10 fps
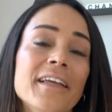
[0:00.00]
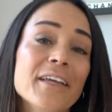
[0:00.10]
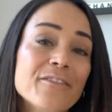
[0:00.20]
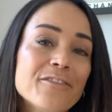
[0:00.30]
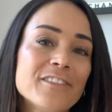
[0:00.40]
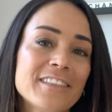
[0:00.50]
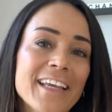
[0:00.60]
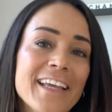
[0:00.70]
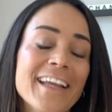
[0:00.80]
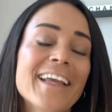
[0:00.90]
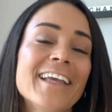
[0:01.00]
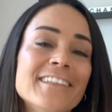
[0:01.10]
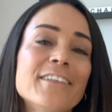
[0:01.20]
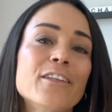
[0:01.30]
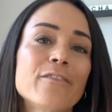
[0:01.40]
If staying
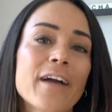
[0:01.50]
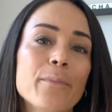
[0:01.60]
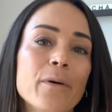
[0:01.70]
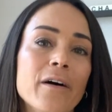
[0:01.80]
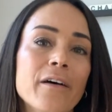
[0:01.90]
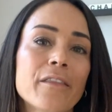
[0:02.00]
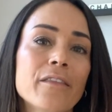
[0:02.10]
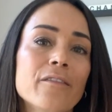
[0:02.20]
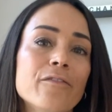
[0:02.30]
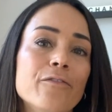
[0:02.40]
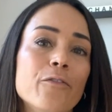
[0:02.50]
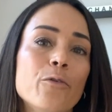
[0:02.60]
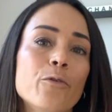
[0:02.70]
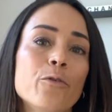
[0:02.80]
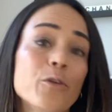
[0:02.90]
isn't the right path
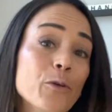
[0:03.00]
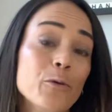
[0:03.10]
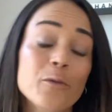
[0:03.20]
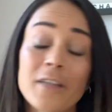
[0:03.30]
for you,